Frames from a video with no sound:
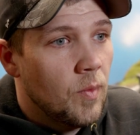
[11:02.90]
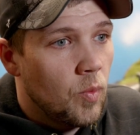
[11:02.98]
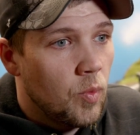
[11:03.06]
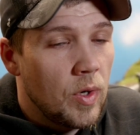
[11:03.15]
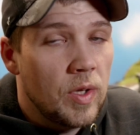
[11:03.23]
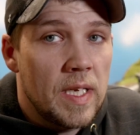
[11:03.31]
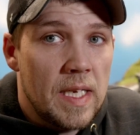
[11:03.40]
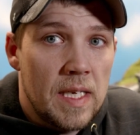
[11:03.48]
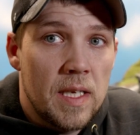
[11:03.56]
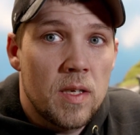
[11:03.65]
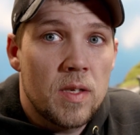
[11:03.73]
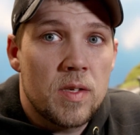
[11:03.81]
really
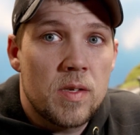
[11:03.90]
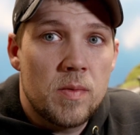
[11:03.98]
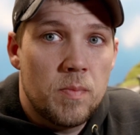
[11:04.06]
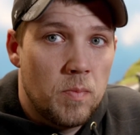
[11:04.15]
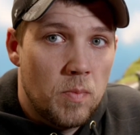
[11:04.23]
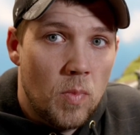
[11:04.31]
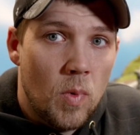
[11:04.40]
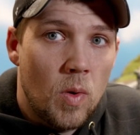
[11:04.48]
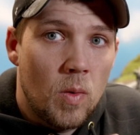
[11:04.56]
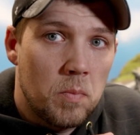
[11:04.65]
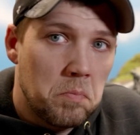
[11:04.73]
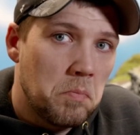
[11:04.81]
is
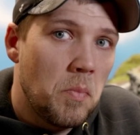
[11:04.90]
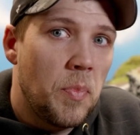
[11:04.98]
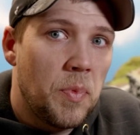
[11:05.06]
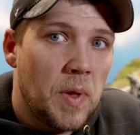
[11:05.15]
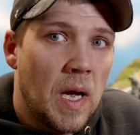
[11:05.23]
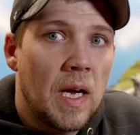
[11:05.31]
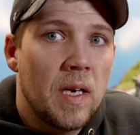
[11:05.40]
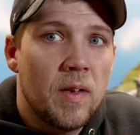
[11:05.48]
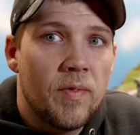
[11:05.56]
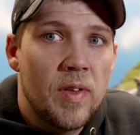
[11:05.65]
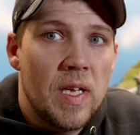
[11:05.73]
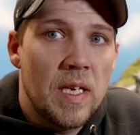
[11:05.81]
kind
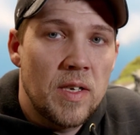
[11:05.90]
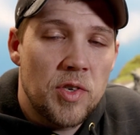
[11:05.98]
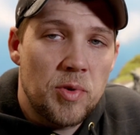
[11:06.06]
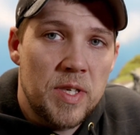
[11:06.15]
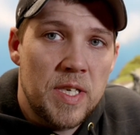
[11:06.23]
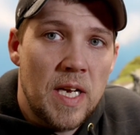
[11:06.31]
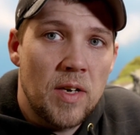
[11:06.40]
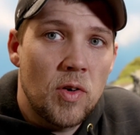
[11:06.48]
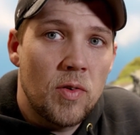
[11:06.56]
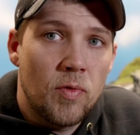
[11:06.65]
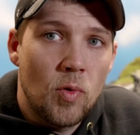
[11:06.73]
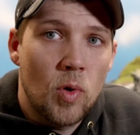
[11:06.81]
of the industry
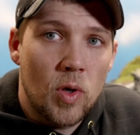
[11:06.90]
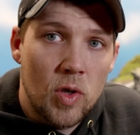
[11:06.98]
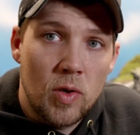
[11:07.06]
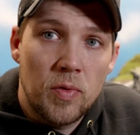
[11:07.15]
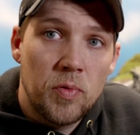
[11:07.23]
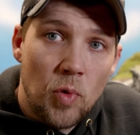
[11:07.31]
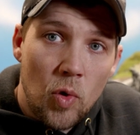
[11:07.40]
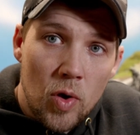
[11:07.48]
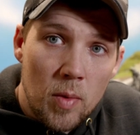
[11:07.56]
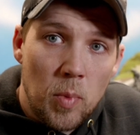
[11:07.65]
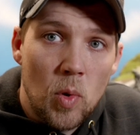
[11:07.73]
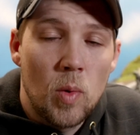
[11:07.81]
standard for good,
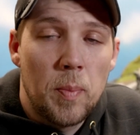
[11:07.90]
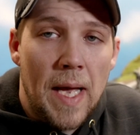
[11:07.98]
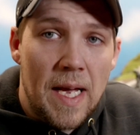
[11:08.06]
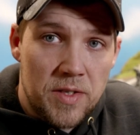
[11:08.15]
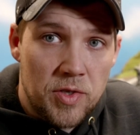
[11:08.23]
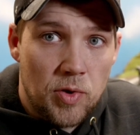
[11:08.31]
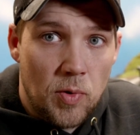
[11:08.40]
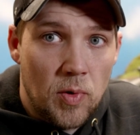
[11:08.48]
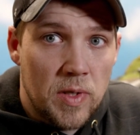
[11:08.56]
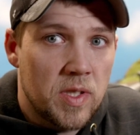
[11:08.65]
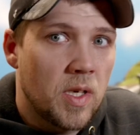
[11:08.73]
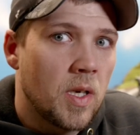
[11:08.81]
affordable passenger
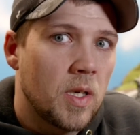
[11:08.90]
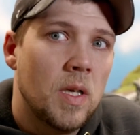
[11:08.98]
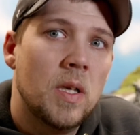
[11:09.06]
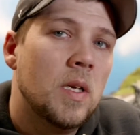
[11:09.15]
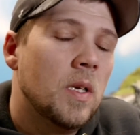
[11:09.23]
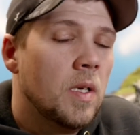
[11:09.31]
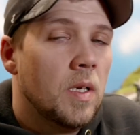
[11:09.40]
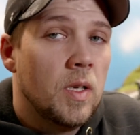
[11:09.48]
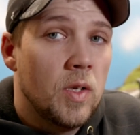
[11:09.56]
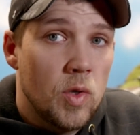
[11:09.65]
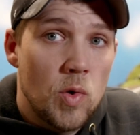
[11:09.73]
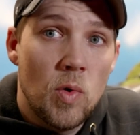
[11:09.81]
rolling stock.
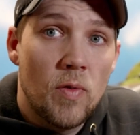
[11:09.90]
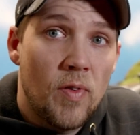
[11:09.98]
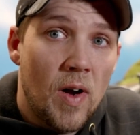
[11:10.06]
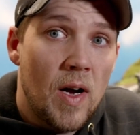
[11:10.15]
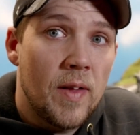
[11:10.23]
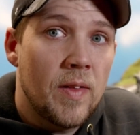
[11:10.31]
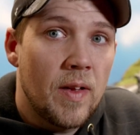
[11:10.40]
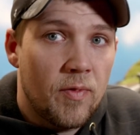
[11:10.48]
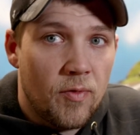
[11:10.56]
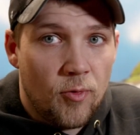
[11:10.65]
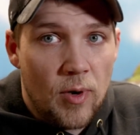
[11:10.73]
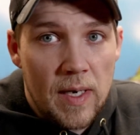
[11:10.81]
You will find that
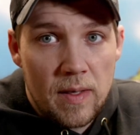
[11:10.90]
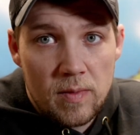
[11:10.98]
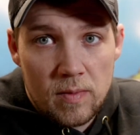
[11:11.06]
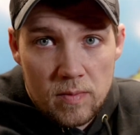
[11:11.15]
freight